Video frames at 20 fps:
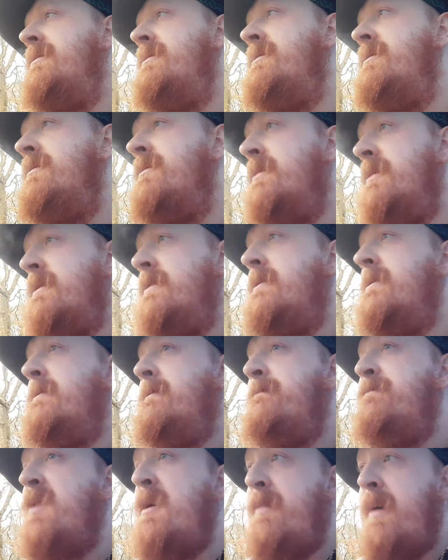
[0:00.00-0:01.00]
and
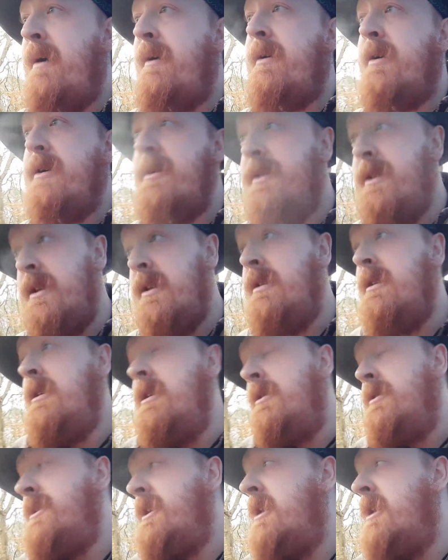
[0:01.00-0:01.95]
America and, you know,